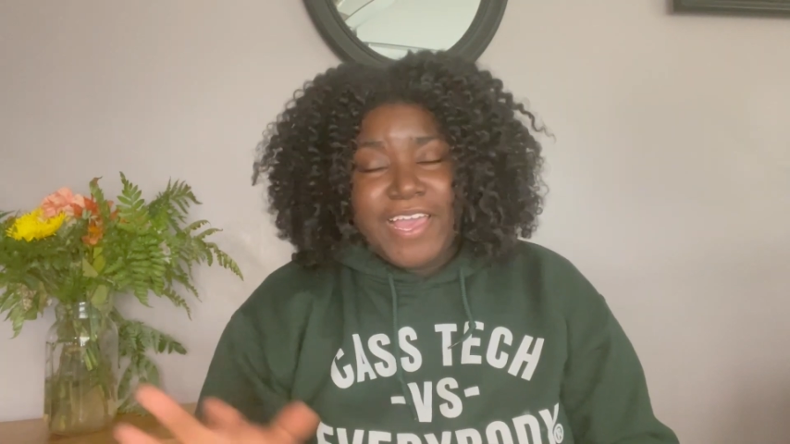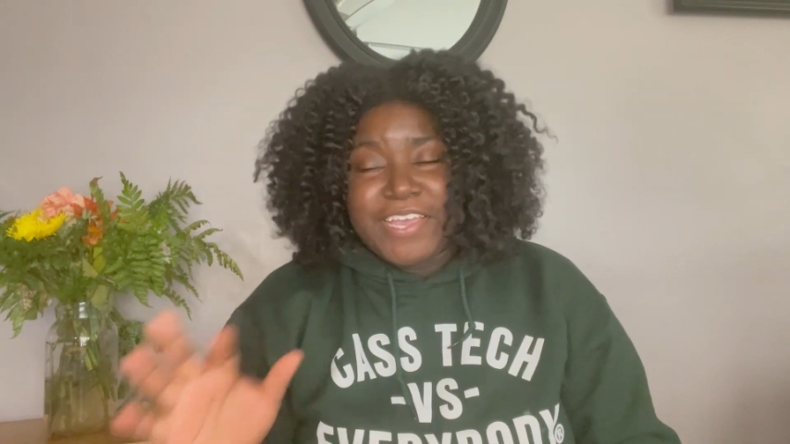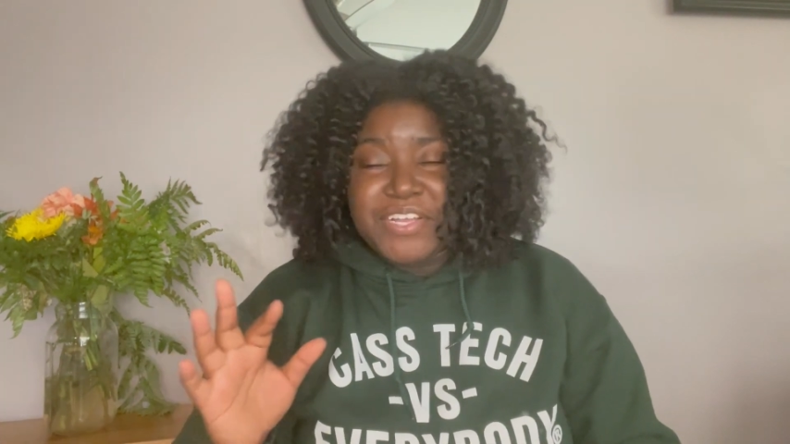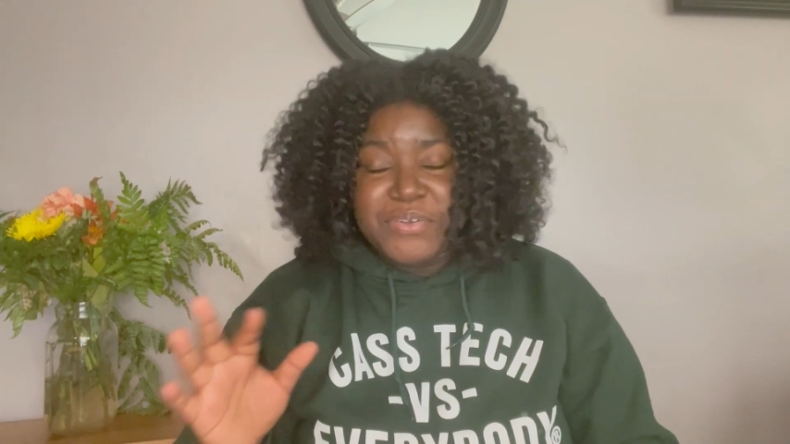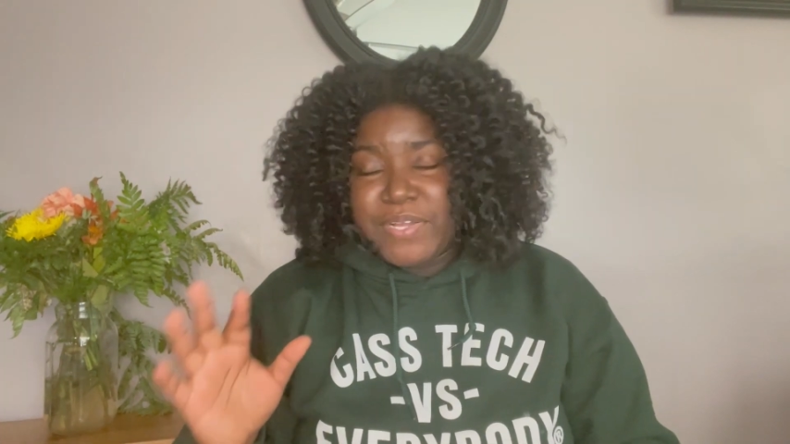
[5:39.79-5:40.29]

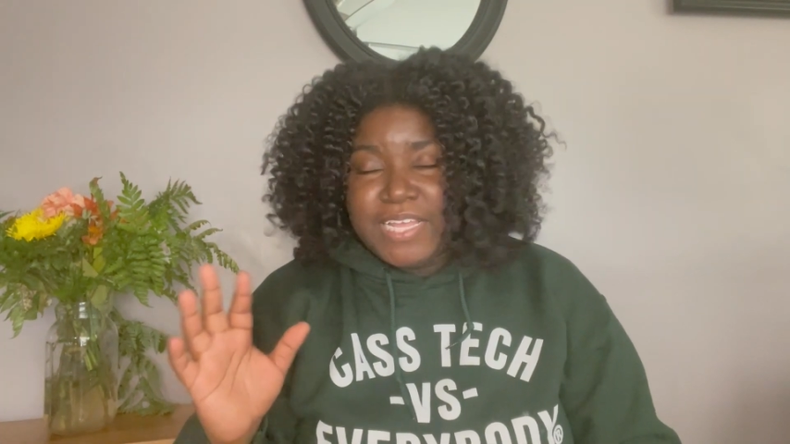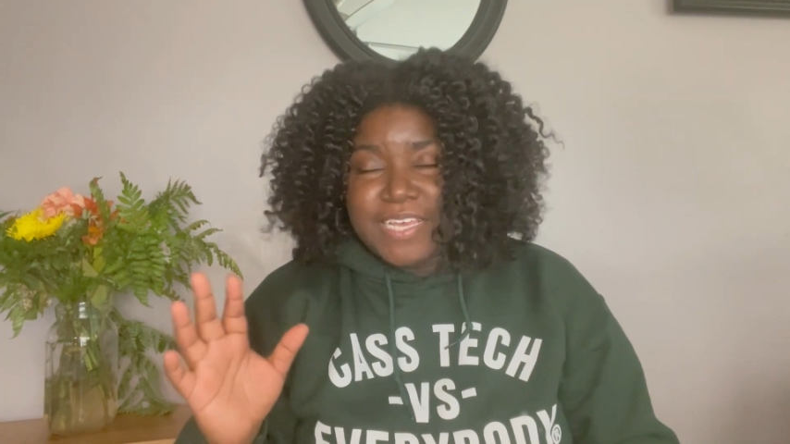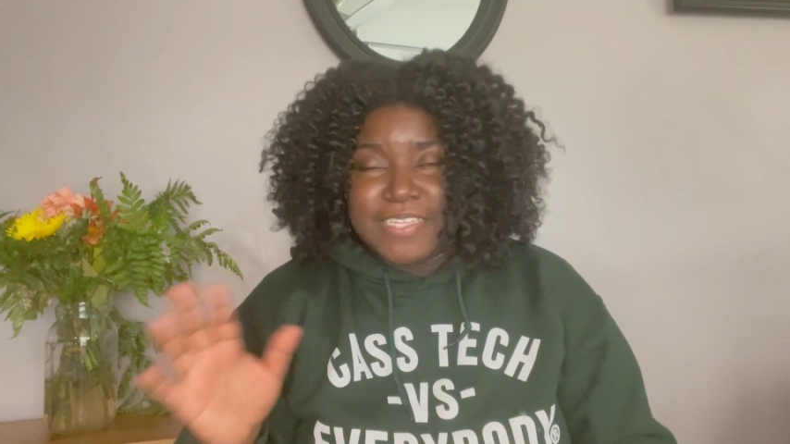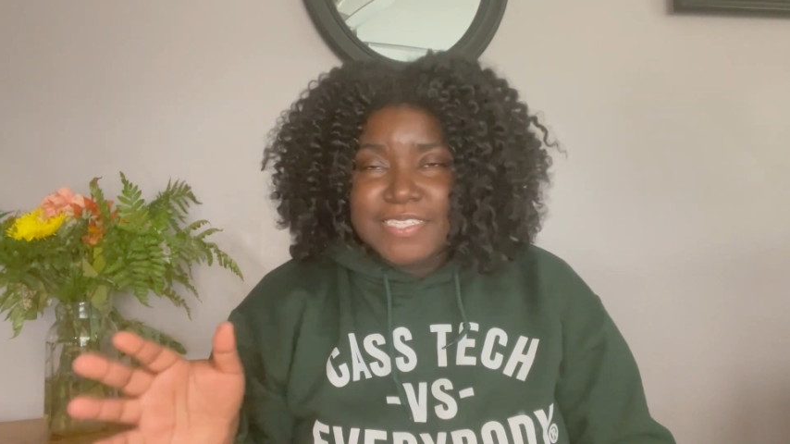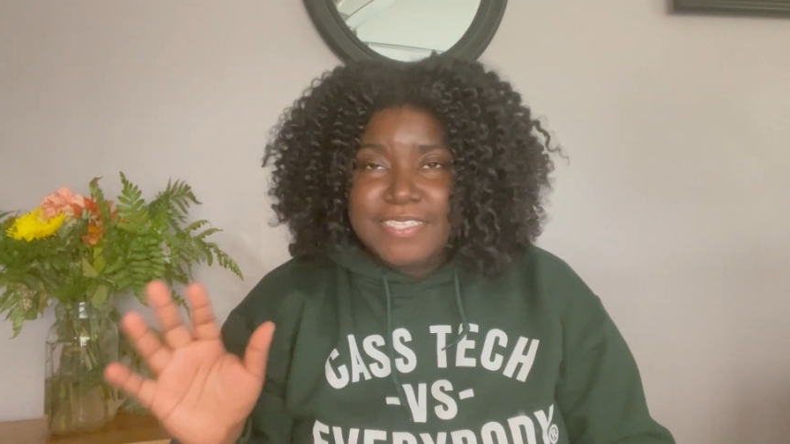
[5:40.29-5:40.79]

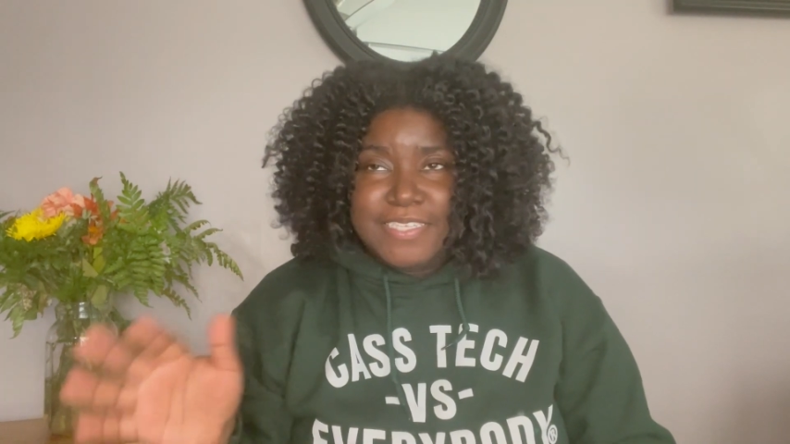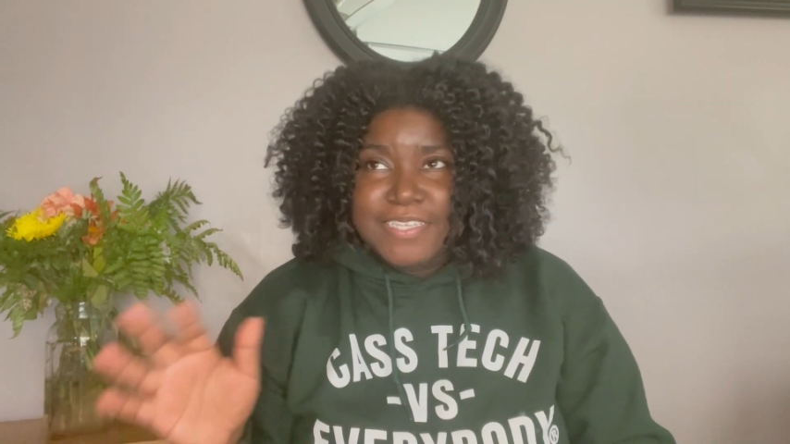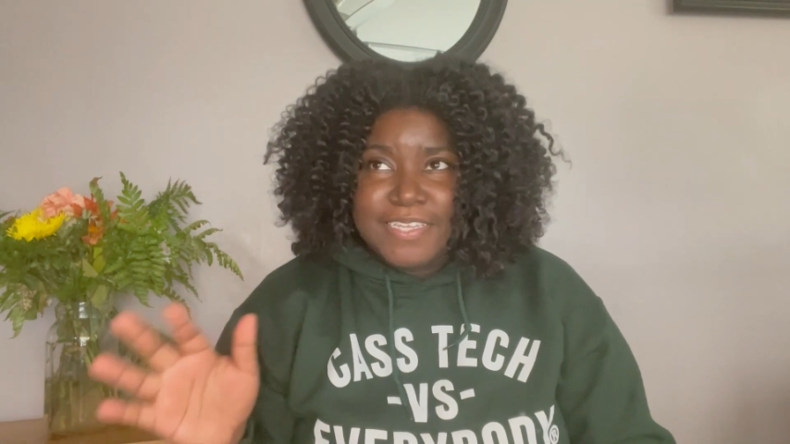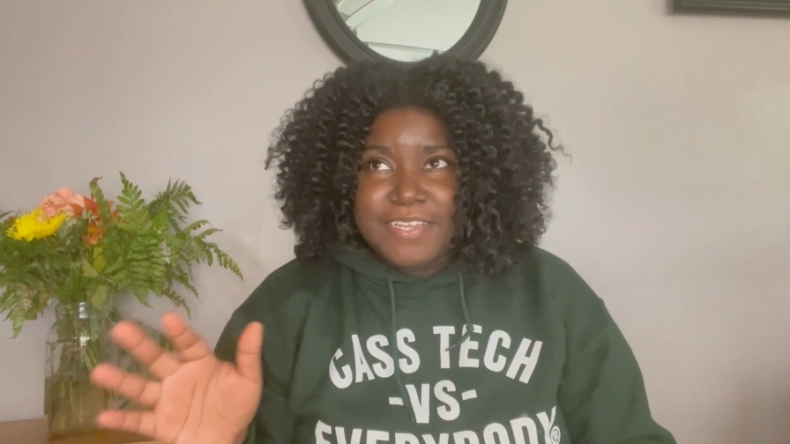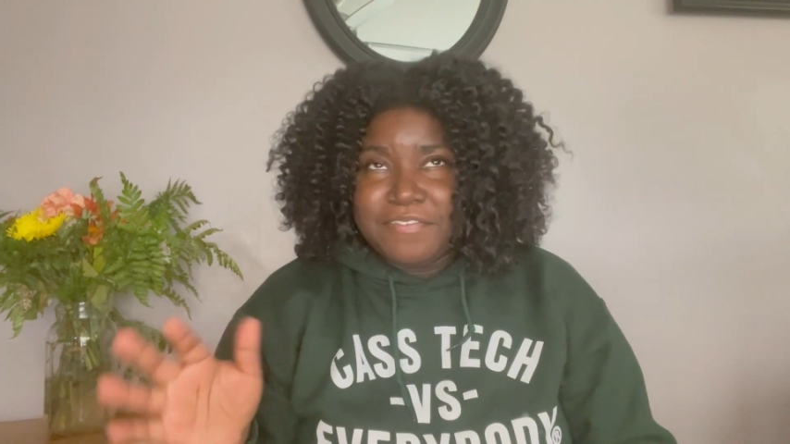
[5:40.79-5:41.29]
ingredients,
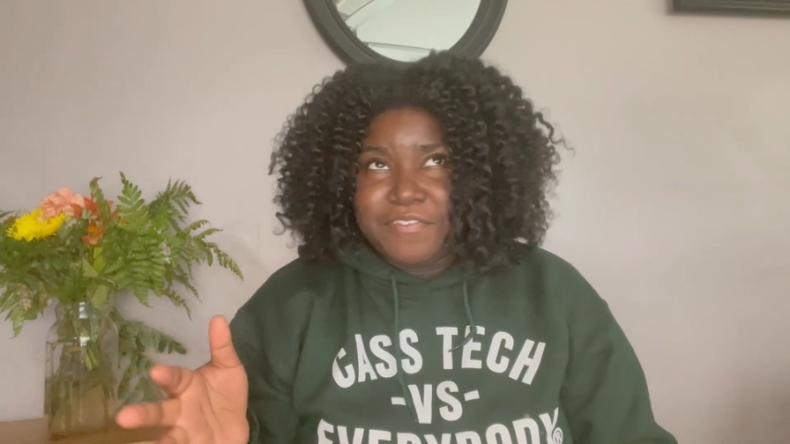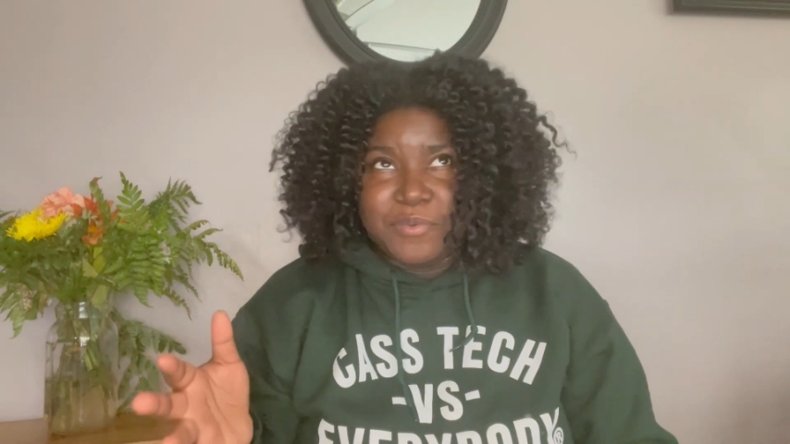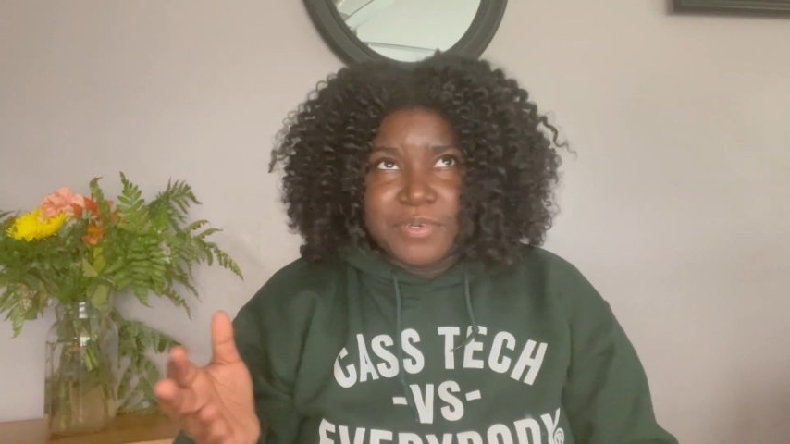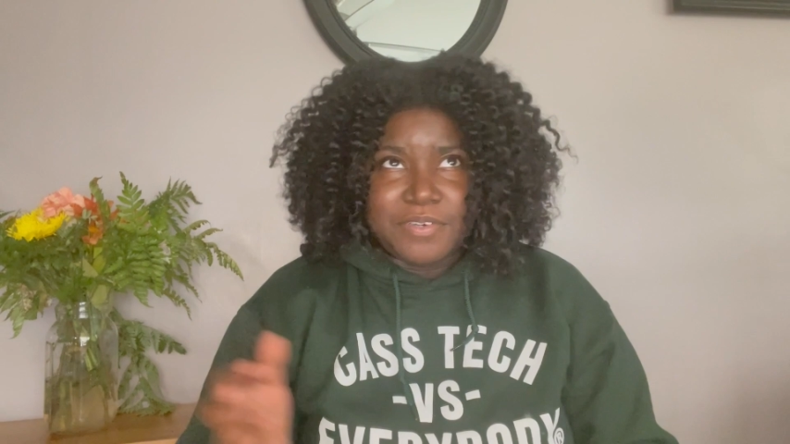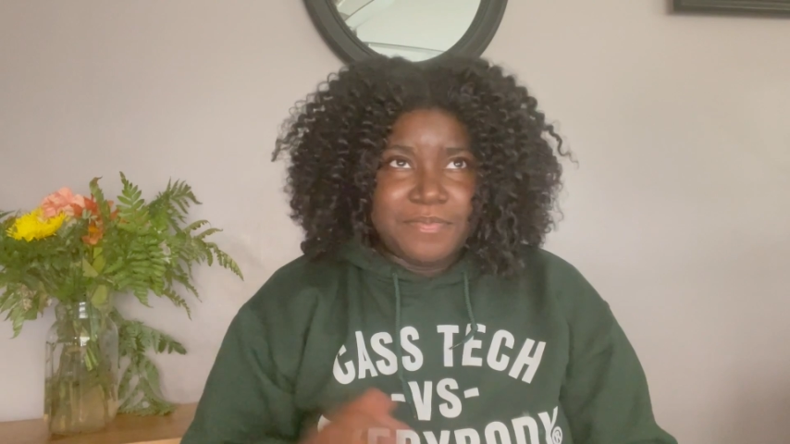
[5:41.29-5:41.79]
if
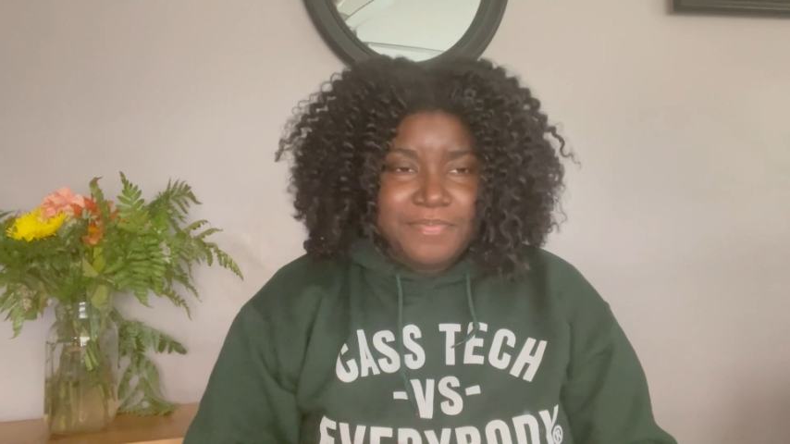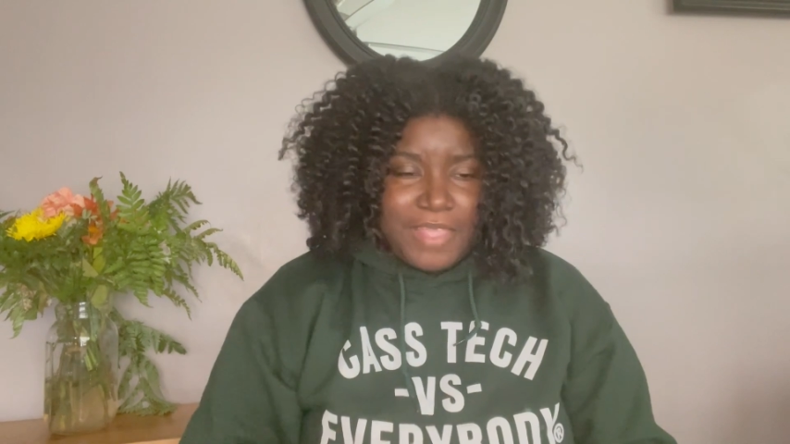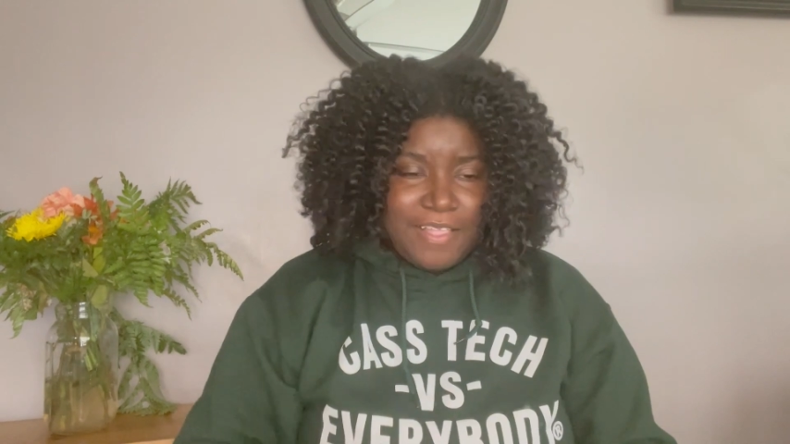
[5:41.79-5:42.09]
you will.